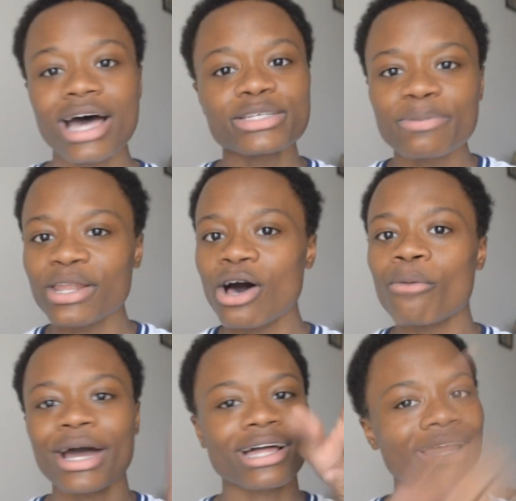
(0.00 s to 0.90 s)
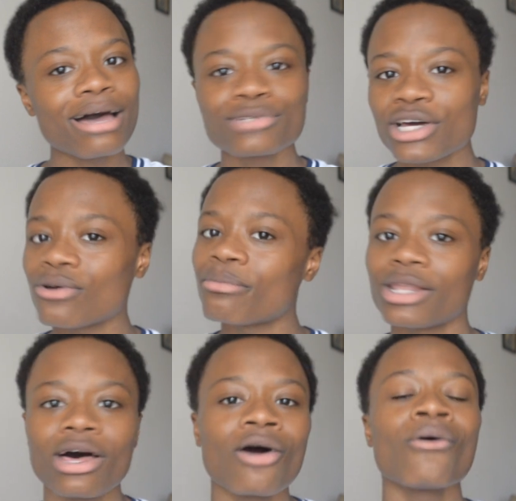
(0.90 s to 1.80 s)
that's below, my collab channel
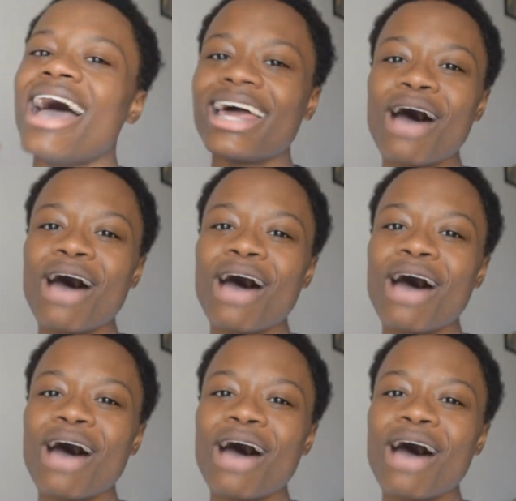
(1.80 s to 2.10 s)
below.